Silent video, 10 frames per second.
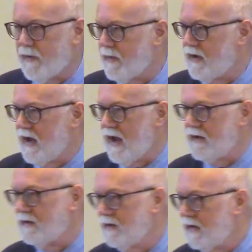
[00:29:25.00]
my dad
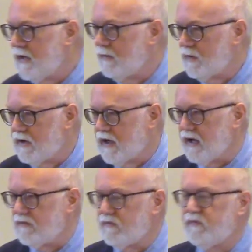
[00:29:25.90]
he would
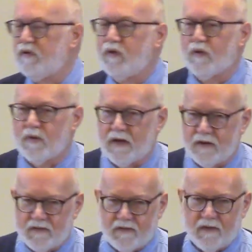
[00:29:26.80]
get
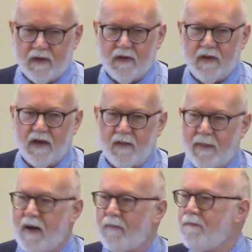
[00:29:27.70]
furious
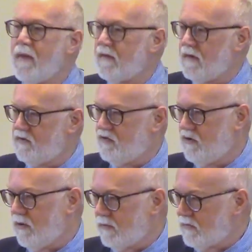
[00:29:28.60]
about marriage
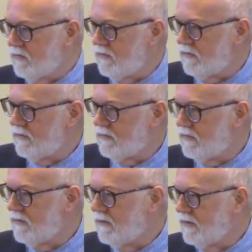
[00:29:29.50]
jokes.
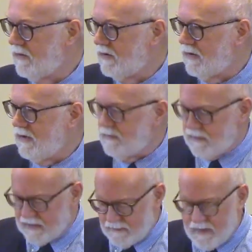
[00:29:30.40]
He
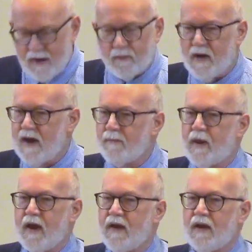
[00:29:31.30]
would get mad. When,
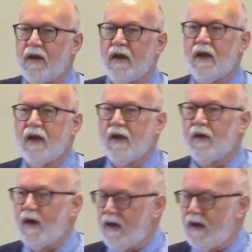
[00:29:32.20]
and I'll